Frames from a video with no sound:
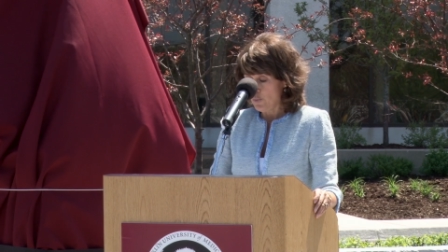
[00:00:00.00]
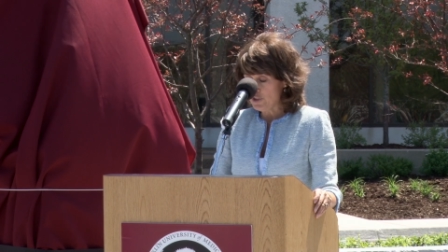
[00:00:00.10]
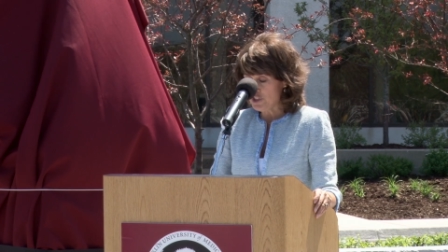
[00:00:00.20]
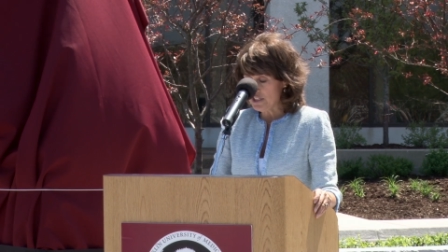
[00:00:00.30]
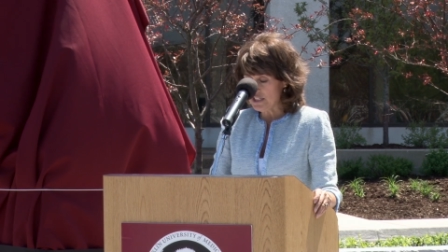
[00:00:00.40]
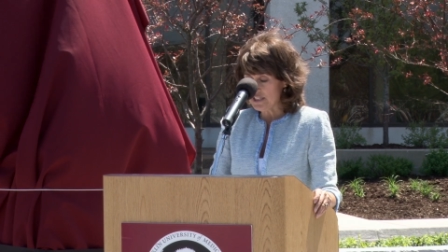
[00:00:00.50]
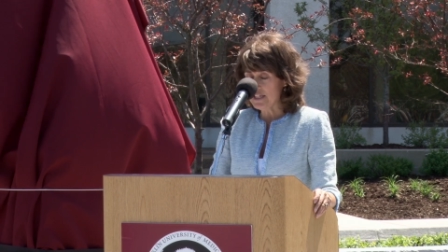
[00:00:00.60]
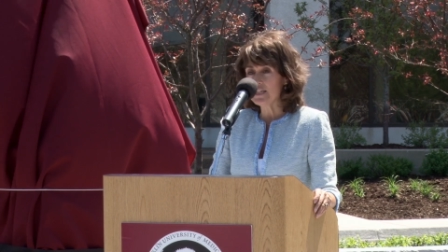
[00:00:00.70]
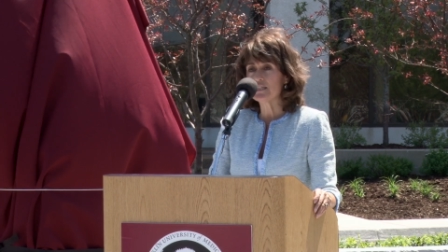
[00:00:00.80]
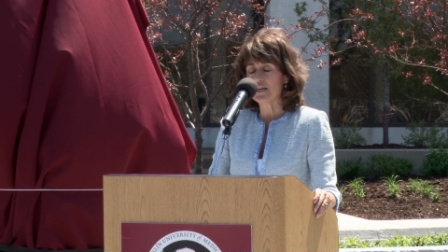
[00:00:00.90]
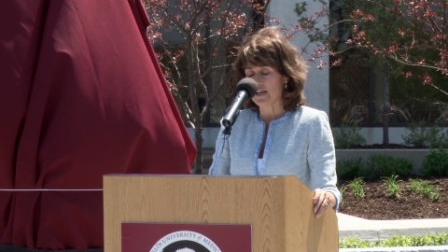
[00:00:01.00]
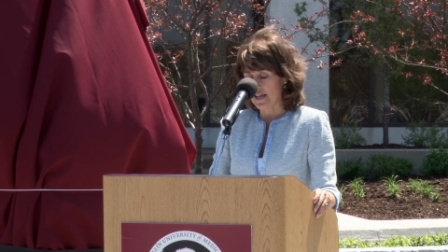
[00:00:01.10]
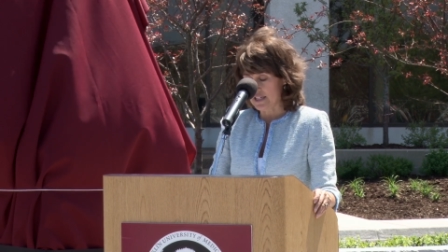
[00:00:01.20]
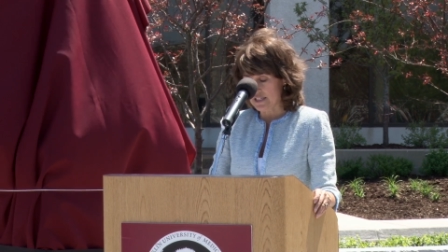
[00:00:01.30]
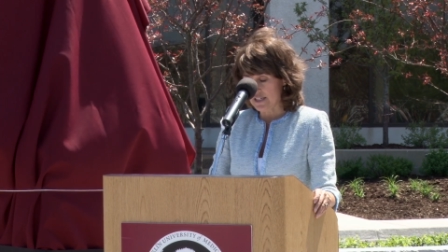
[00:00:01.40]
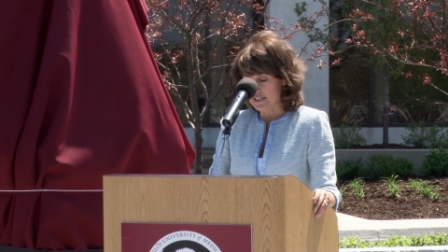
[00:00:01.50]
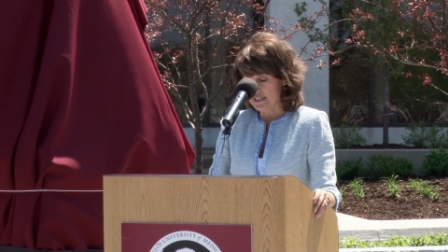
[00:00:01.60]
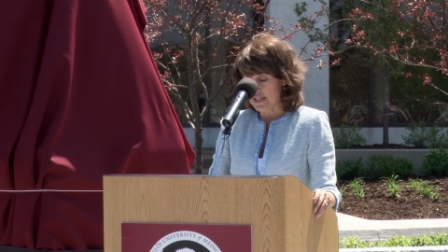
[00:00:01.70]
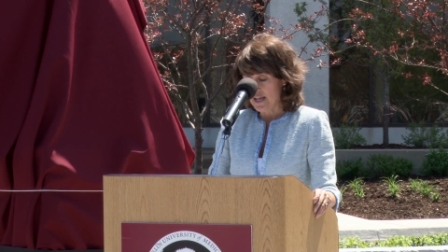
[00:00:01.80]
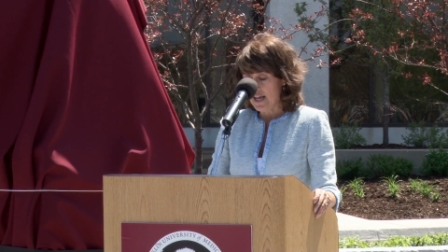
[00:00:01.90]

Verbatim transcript: was just as key to her excellence